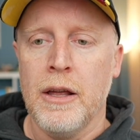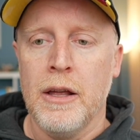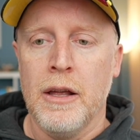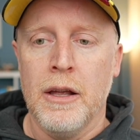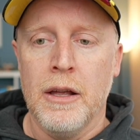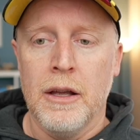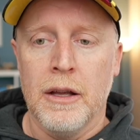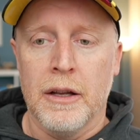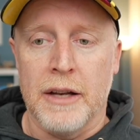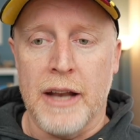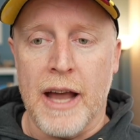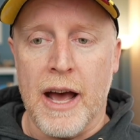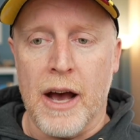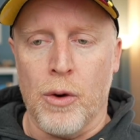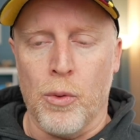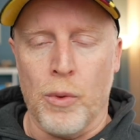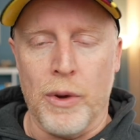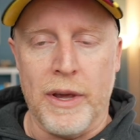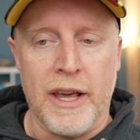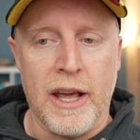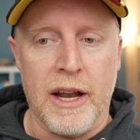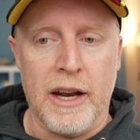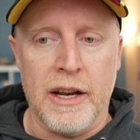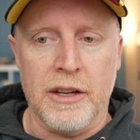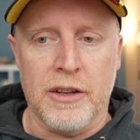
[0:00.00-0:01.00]
Now we
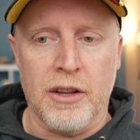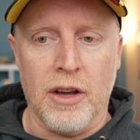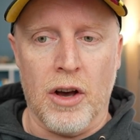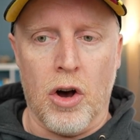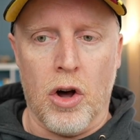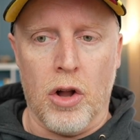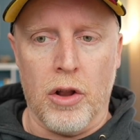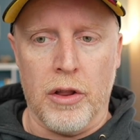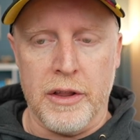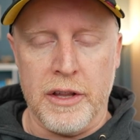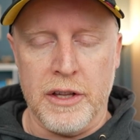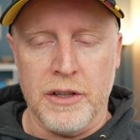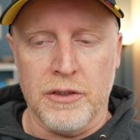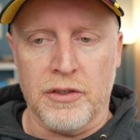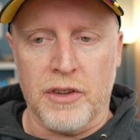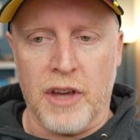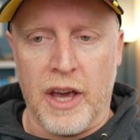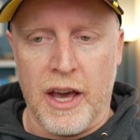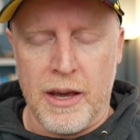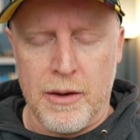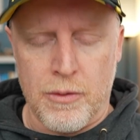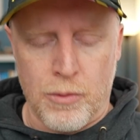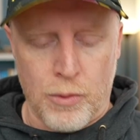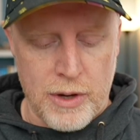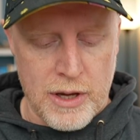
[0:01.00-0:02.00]
get into all of these,
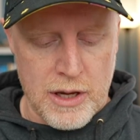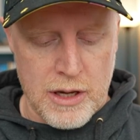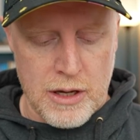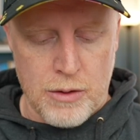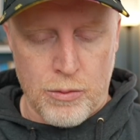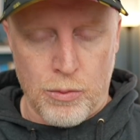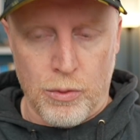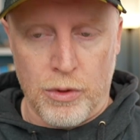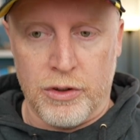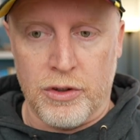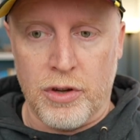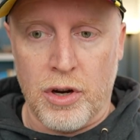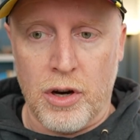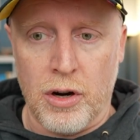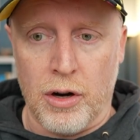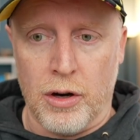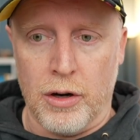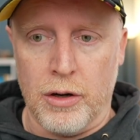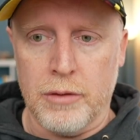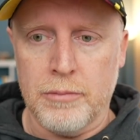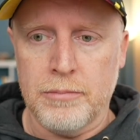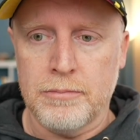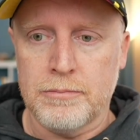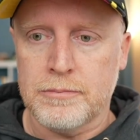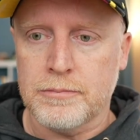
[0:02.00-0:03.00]
okay? We
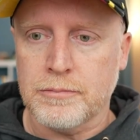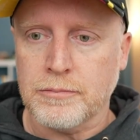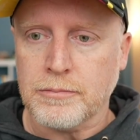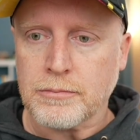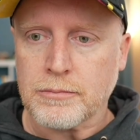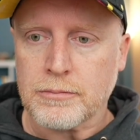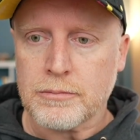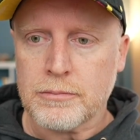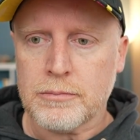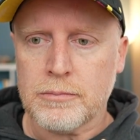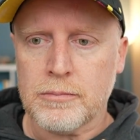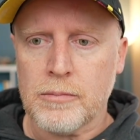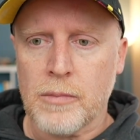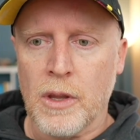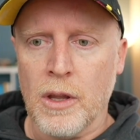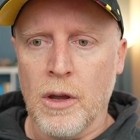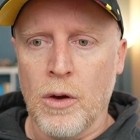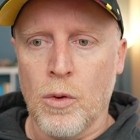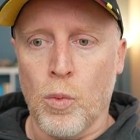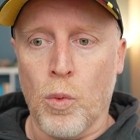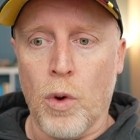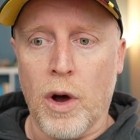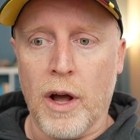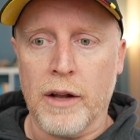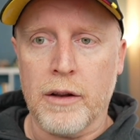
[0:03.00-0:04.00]
return
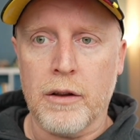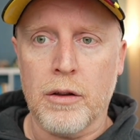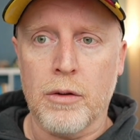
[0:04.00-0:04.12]
what?